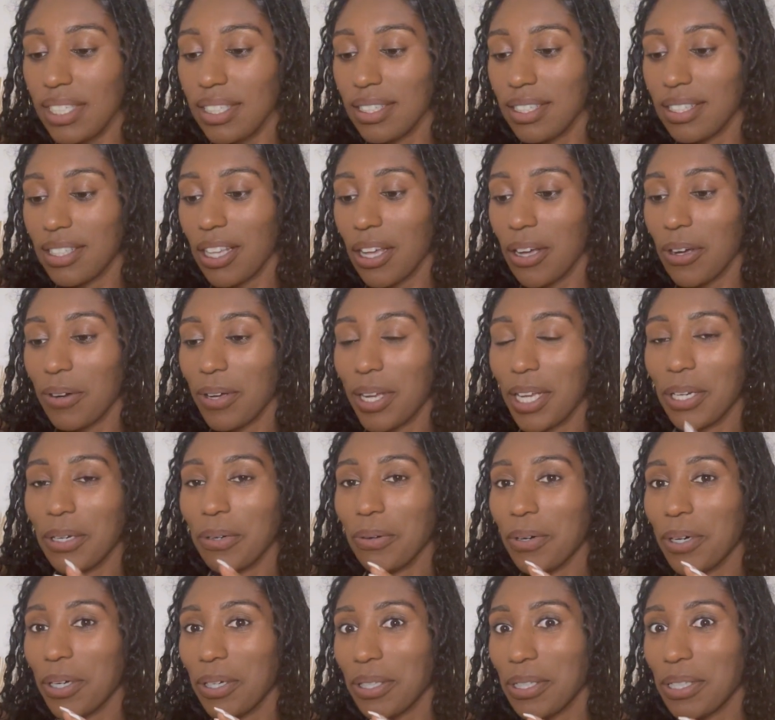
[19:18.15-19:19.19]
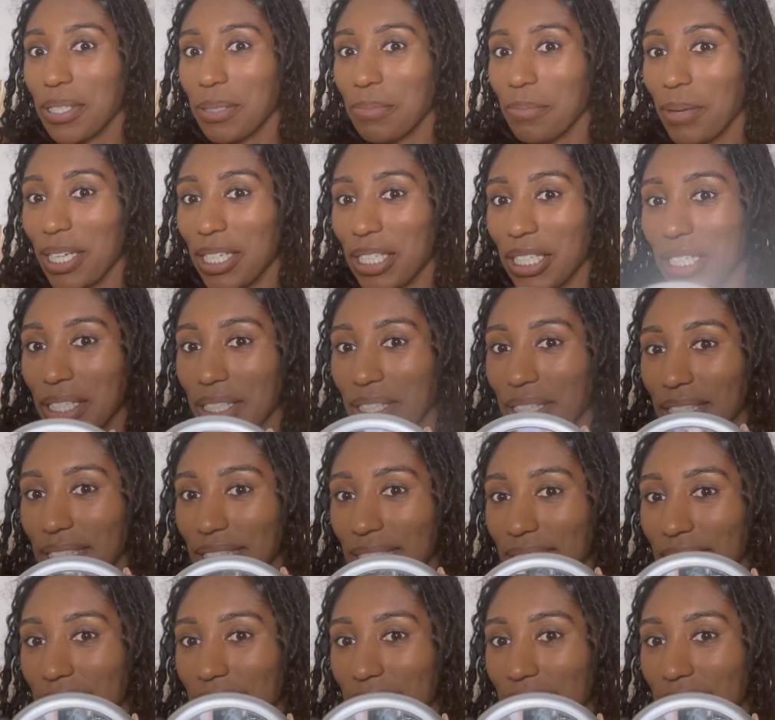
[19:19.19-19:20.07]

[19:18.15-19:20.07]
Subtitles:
So ignore all the smudges.